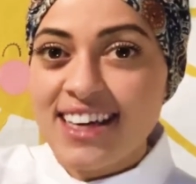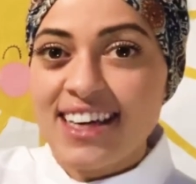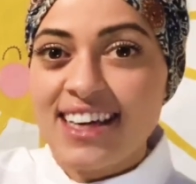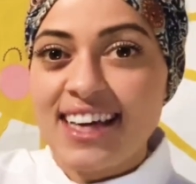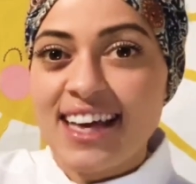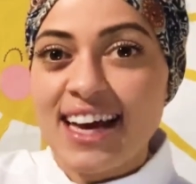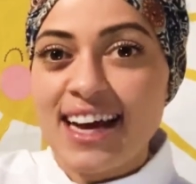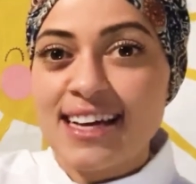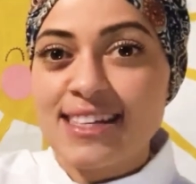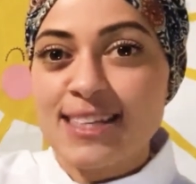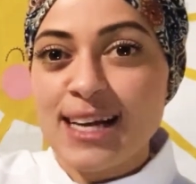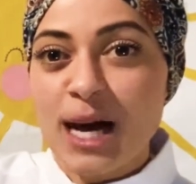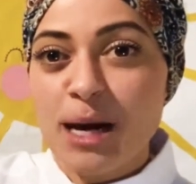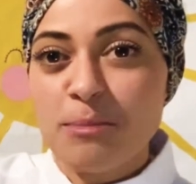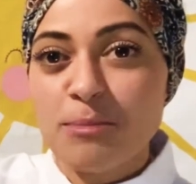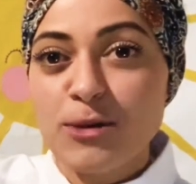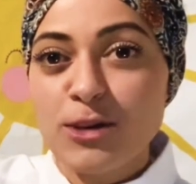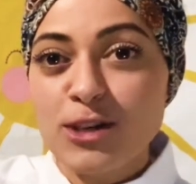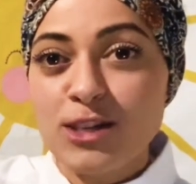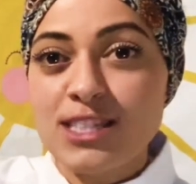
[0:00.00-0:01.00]
Here's our
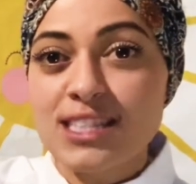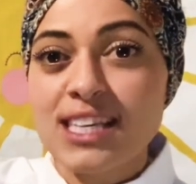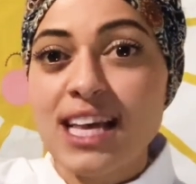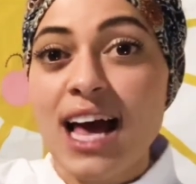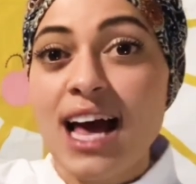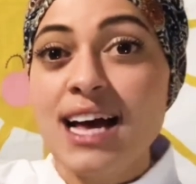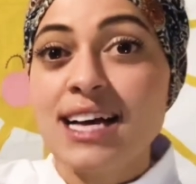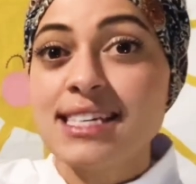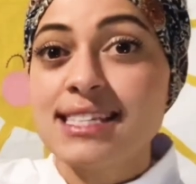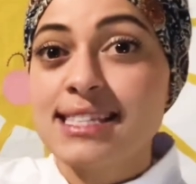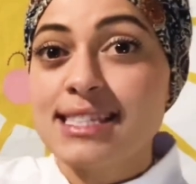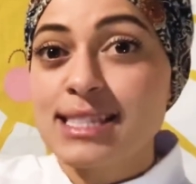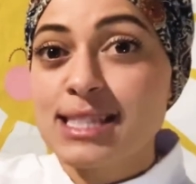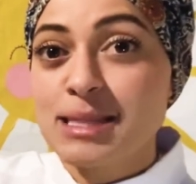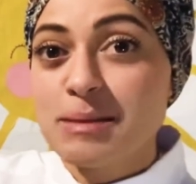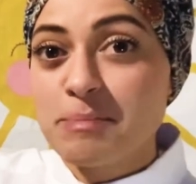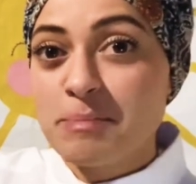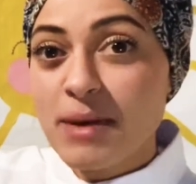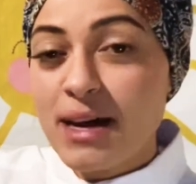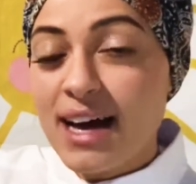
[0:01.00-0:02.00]
book's
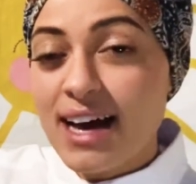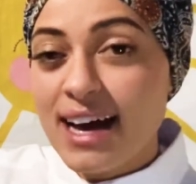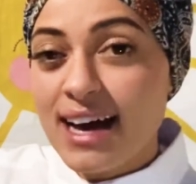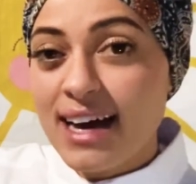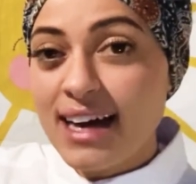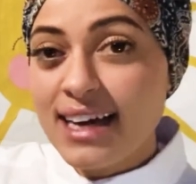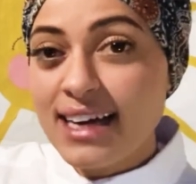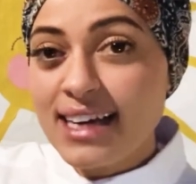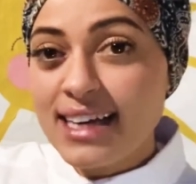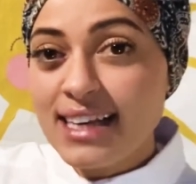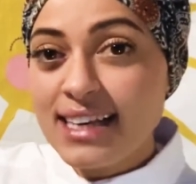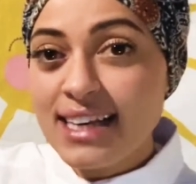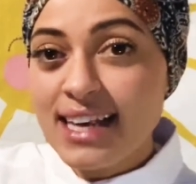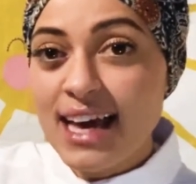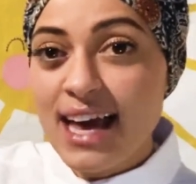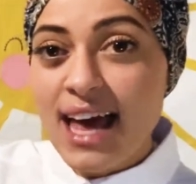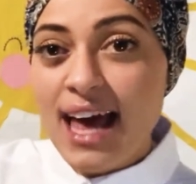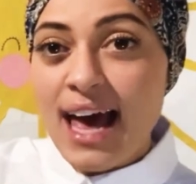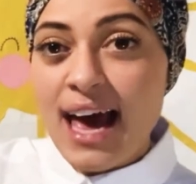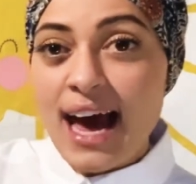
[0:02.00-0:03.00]
spine
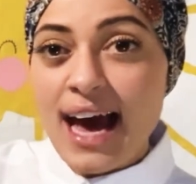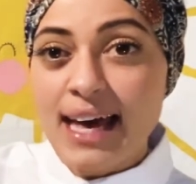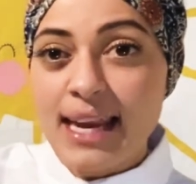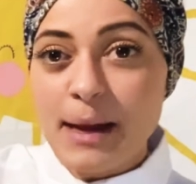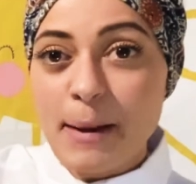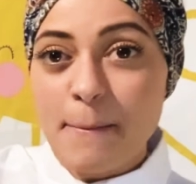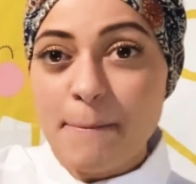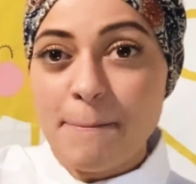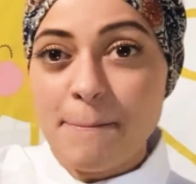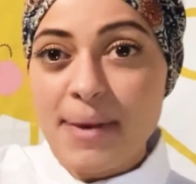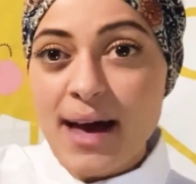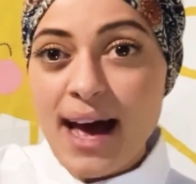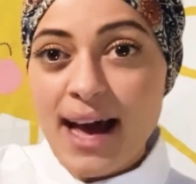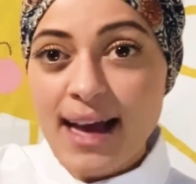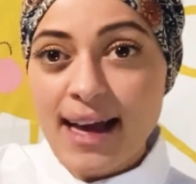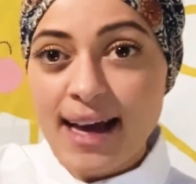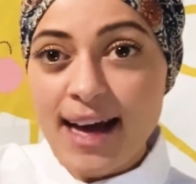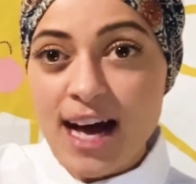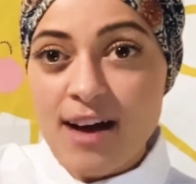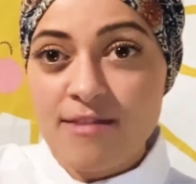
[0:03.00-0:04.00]
and our back
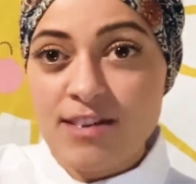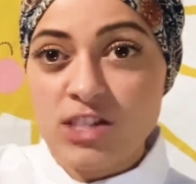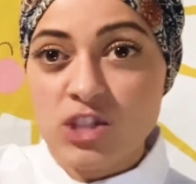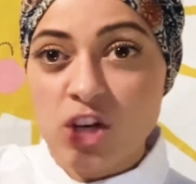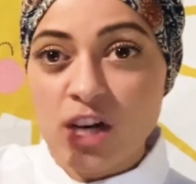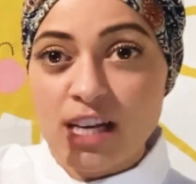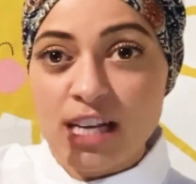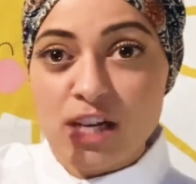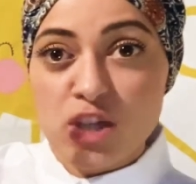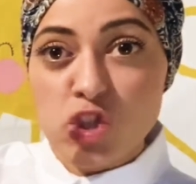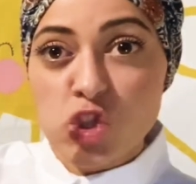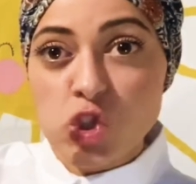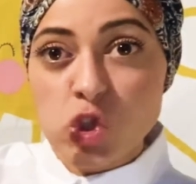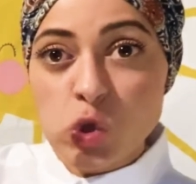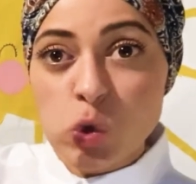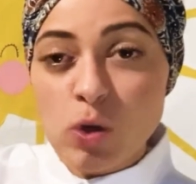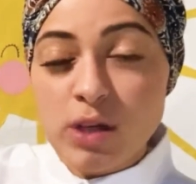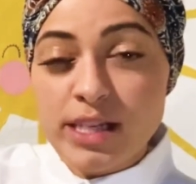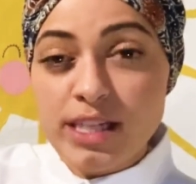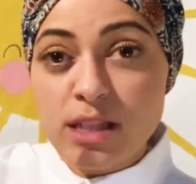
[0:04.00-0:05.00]
cover's got a
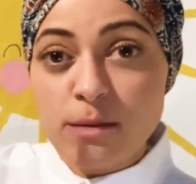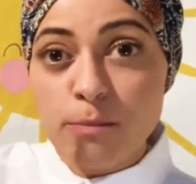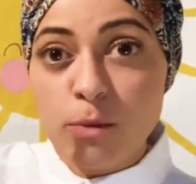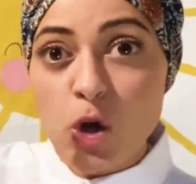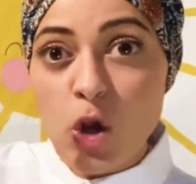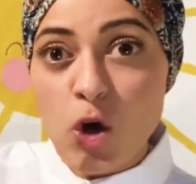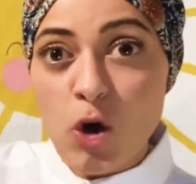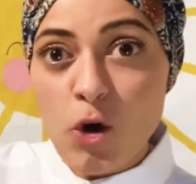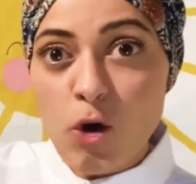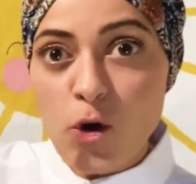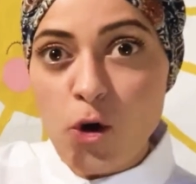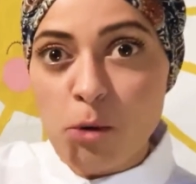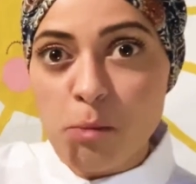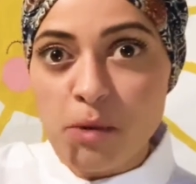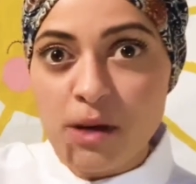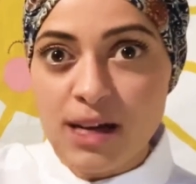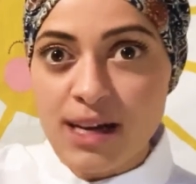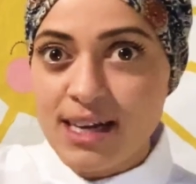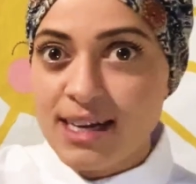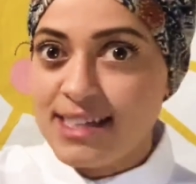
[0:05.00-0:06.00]
short little blurb.
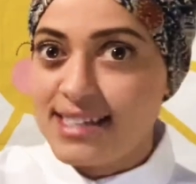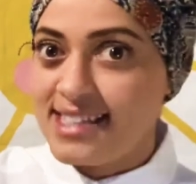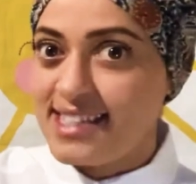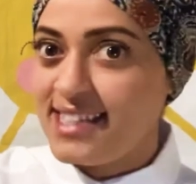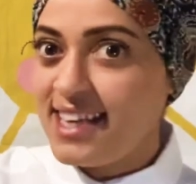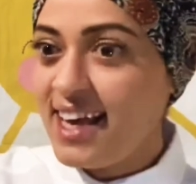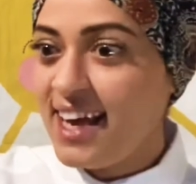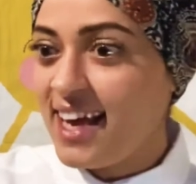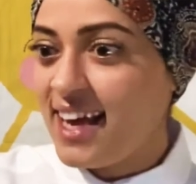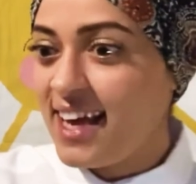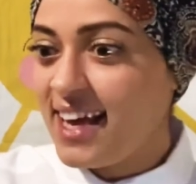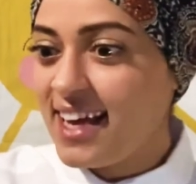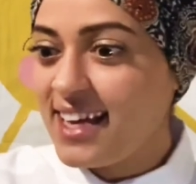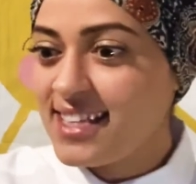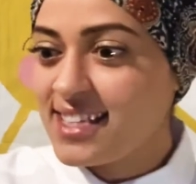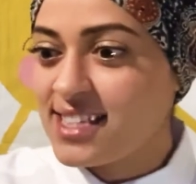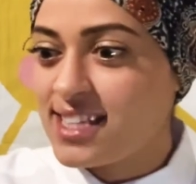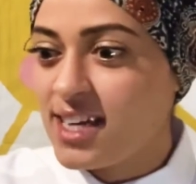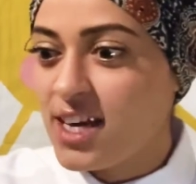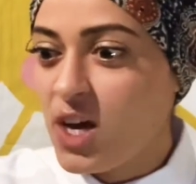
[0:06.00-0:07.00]
It
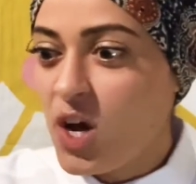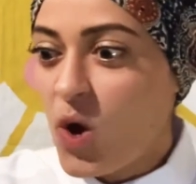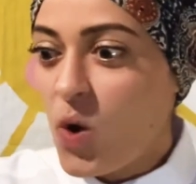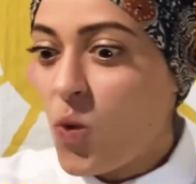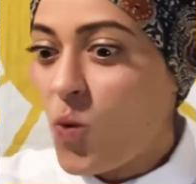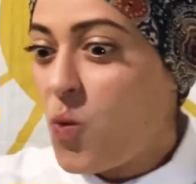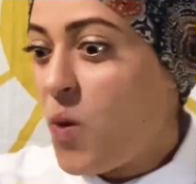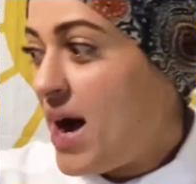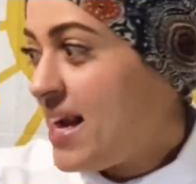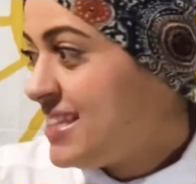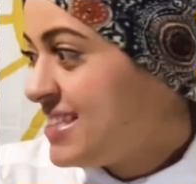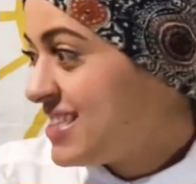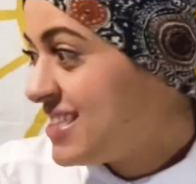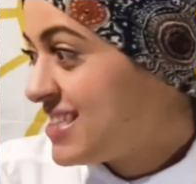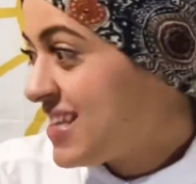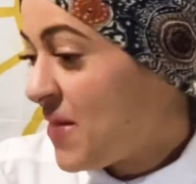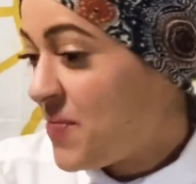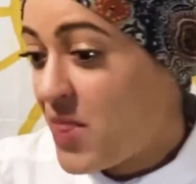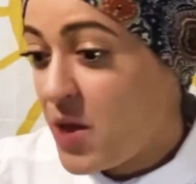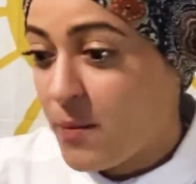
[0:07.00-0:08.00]
says, once
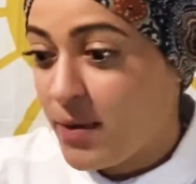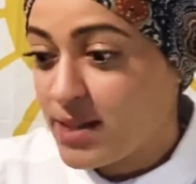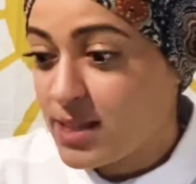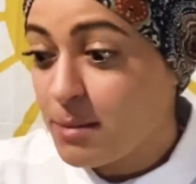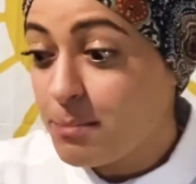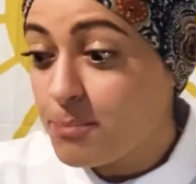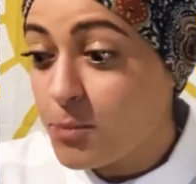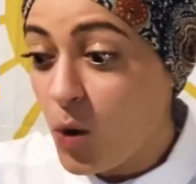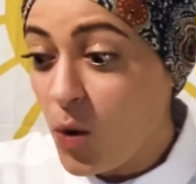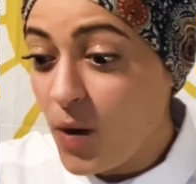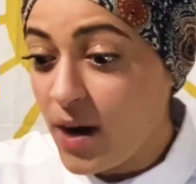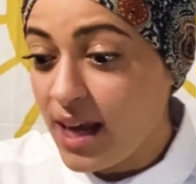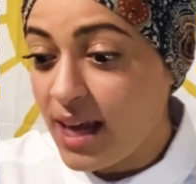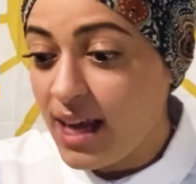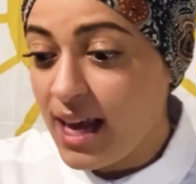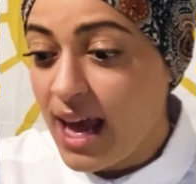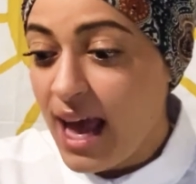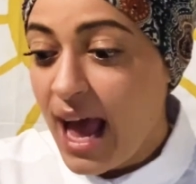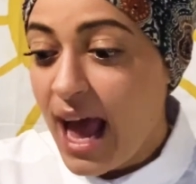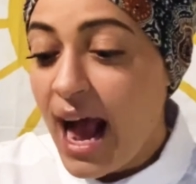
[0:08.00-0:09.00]
there was a boy
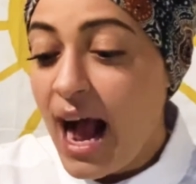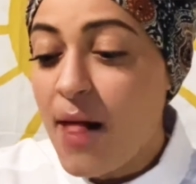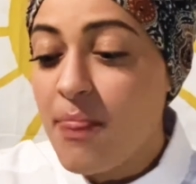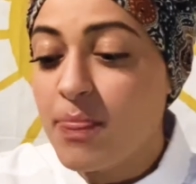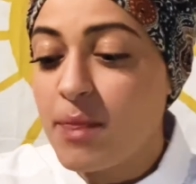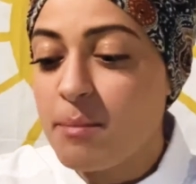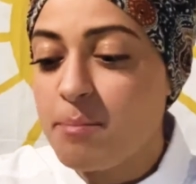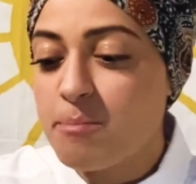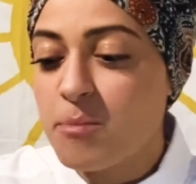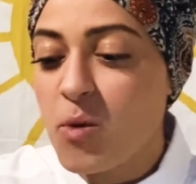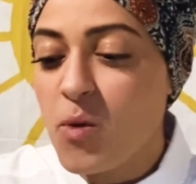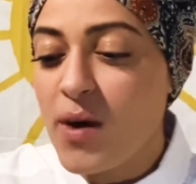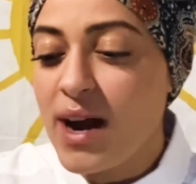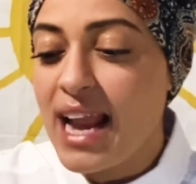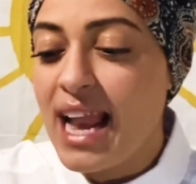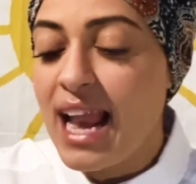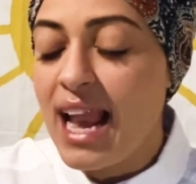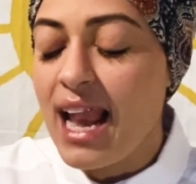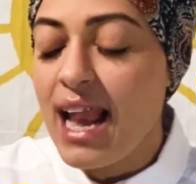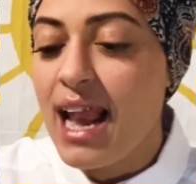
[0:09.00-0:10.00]
and the boy
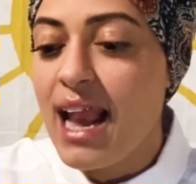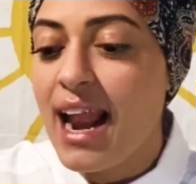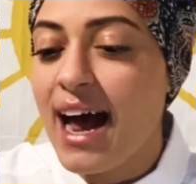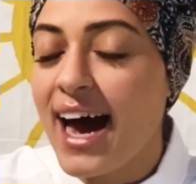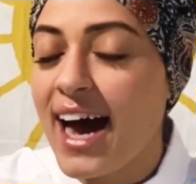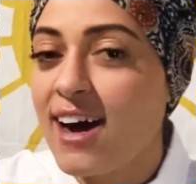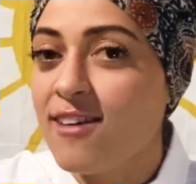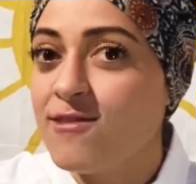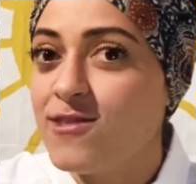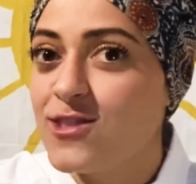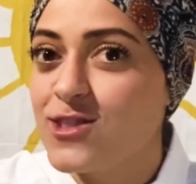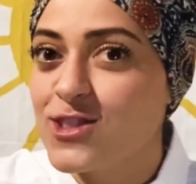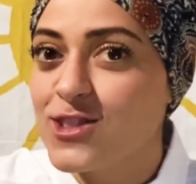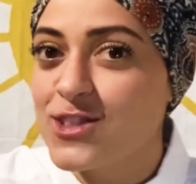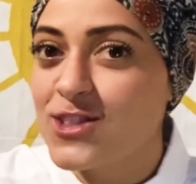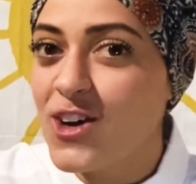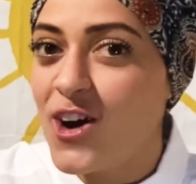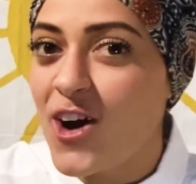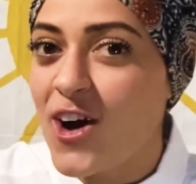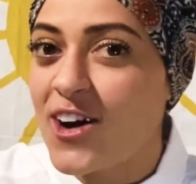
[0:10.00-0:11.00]
loved
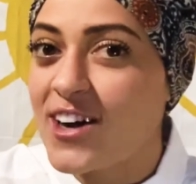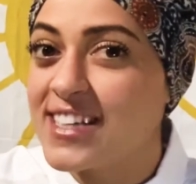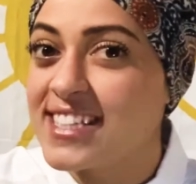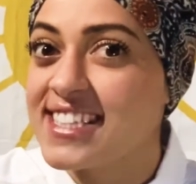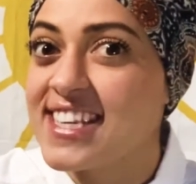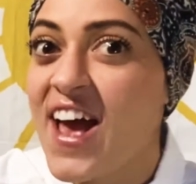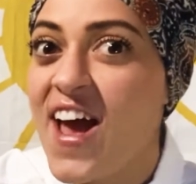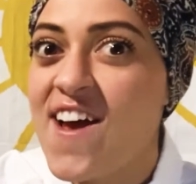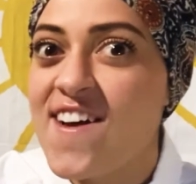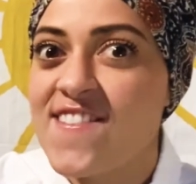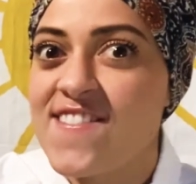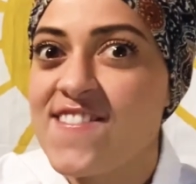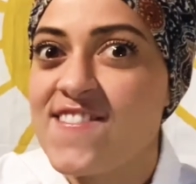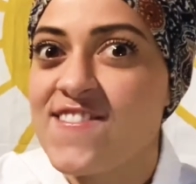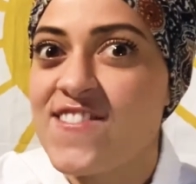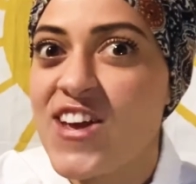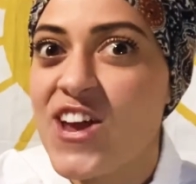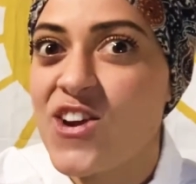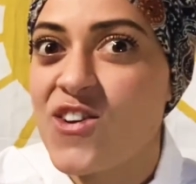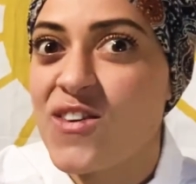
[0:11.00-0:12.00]
stars
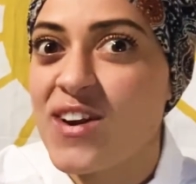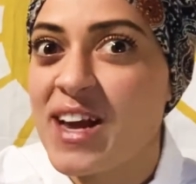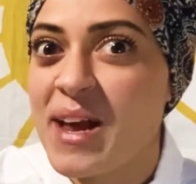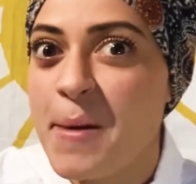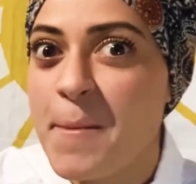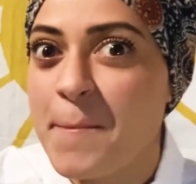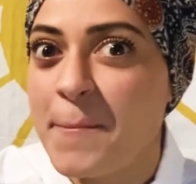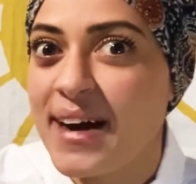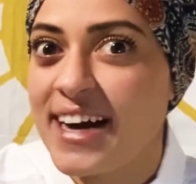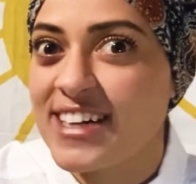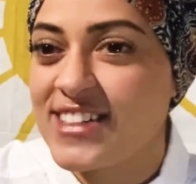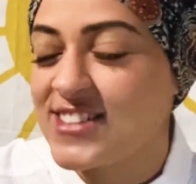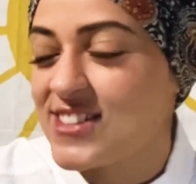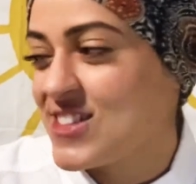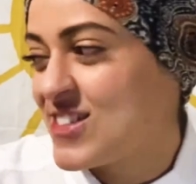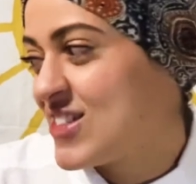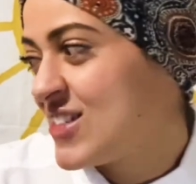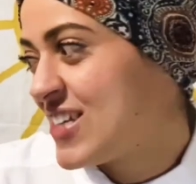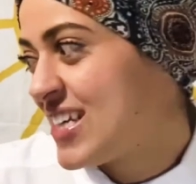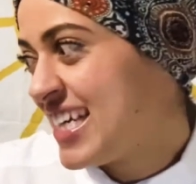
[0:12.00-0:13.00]
very much.